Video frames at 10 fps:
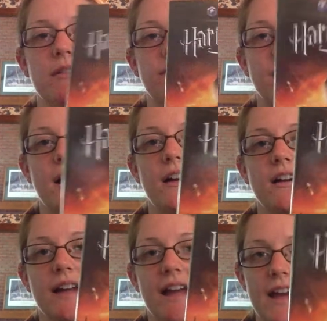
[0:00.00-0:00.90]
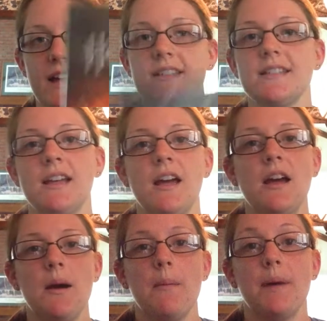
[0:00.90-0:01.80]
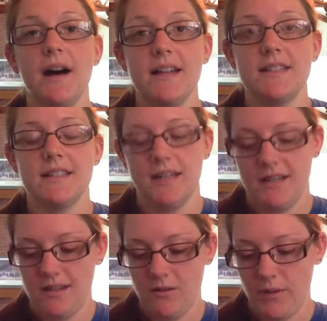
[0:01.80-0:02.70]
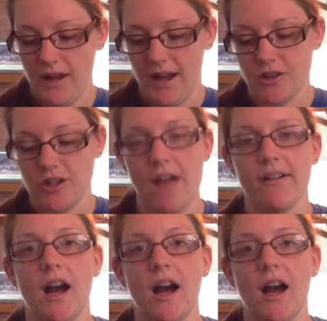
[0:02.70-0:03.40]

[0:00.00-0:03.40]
of Fire case, but we actually have a